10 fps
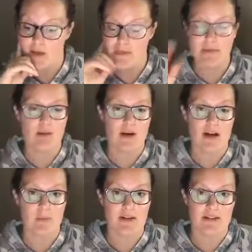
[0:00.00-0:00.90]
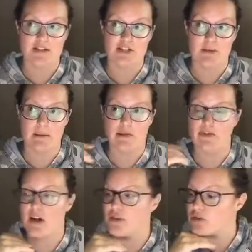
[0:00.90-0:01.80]
Maybe you wake up like this, or maybe
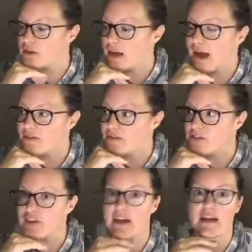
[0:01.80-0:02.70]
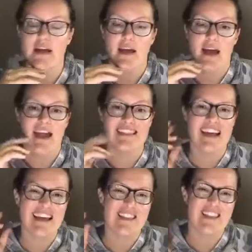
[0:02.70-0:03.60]
you've gone through like half of your day and
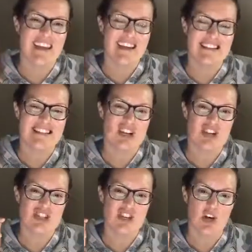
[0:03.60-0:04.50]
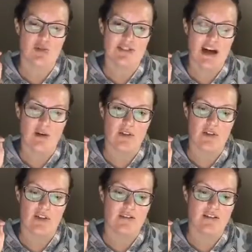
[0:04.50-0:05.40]
like things start to go south.
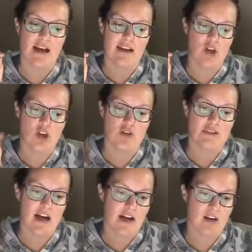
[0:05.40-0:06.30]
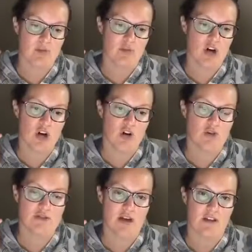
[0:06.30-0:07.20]
Like your tire
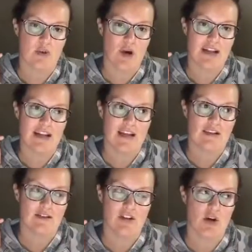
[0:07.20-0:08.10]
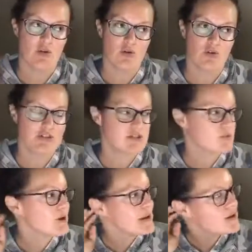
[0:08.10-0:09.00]
blows on the way to get, groceries or
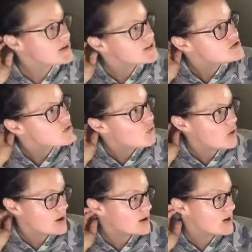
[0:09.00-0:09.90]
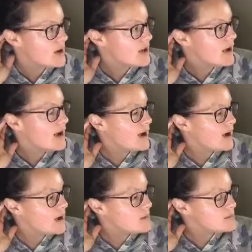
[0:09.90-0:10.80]
run errands, or
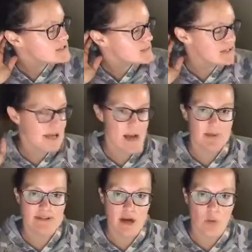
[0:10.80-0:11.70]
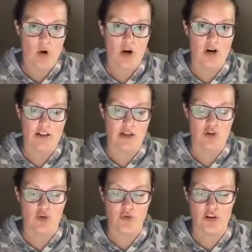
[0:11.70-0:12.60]
something happens at work that
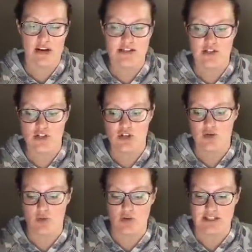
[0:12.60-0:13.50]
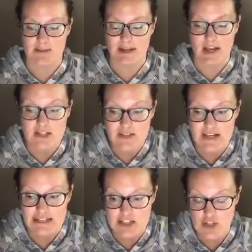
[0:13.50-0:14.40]
you forgot to do or somebody else
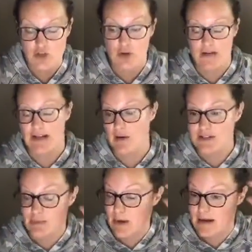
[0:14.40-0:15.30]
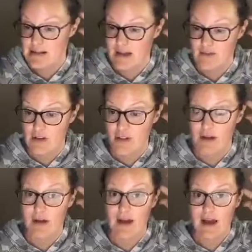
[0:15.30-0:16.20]
forgot to do, and now it's impacting
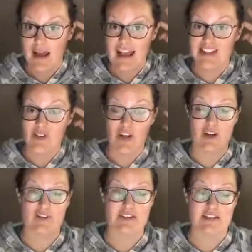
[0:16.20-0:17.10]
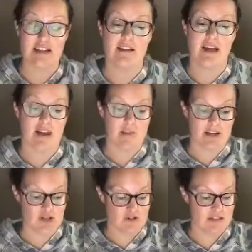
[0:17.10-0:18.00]
everything. And so now you have to stay late, and
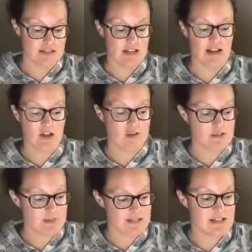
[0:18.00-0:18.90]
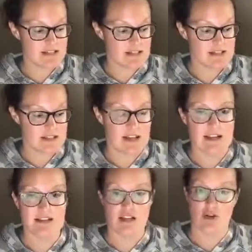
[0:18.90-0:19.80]
because you have to stay late, you have to miss this, this, and
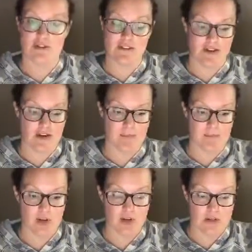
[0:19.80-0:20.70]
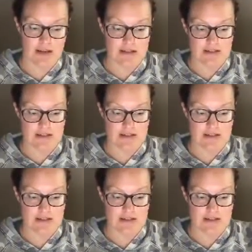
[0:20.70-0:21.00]
this, and you have to find out, like a